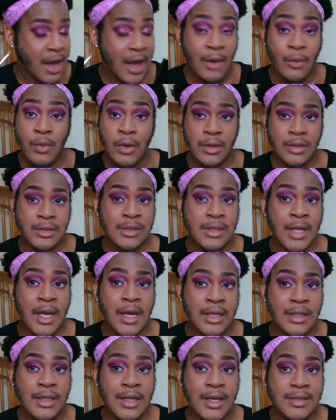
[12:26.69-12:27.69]
I will
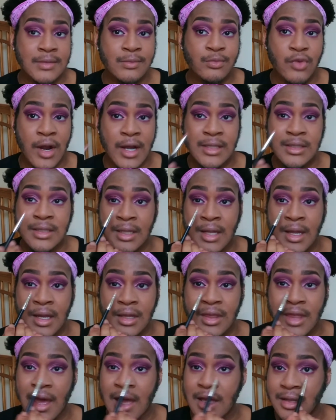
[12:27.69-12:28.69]
say it does brighten,
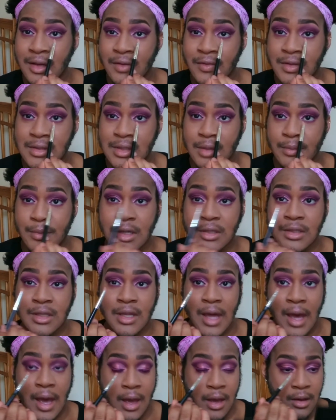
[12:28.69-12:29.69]
like that difference compared to
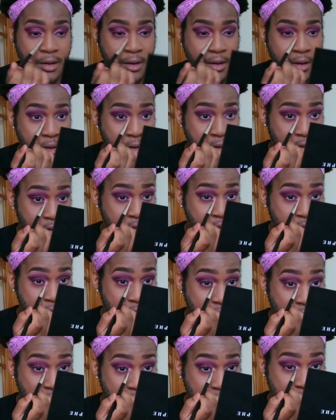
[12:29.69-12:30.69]
that.
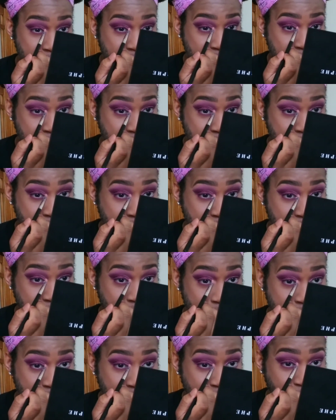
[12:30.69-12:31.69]
Yes,
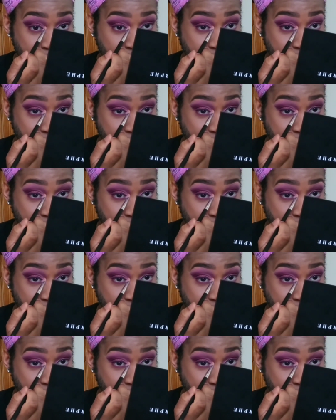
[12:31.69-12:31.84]
it's a